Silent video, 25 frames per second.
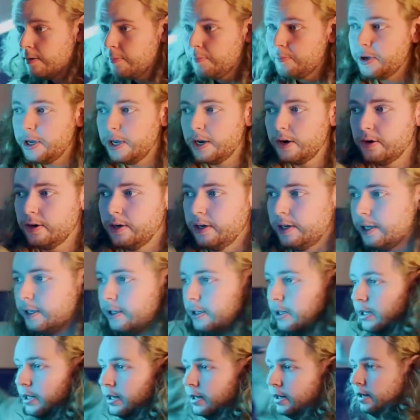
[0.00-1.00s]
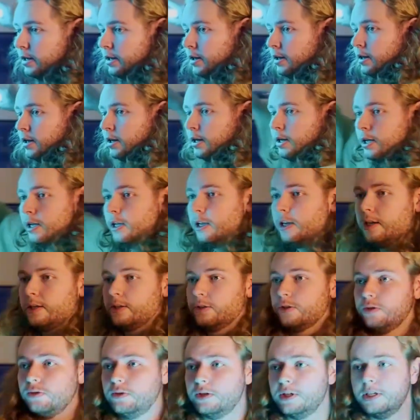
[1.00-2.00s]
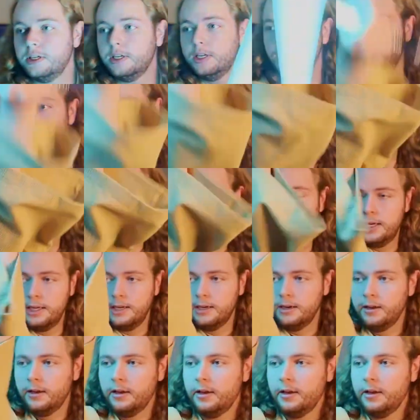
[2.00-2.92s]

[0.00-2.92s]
parallel as you can get it.